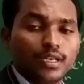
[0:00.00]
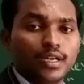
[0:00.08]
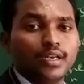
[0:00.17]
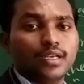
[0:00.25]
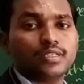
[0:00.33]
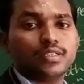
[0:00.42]

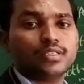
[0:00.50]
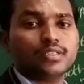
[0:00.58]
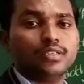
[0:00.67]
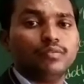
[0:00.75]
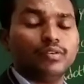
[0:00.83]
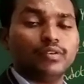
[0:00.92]
In next
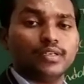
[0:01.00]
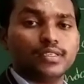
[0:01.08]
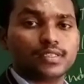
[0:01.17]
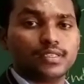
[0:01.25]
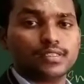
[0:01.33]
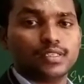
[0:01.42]
session, we will
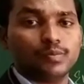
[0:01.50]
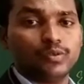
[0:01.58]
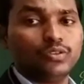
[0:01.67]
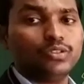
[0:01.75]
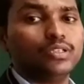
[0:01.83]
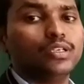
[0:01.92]
discuss
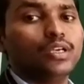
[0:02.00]
about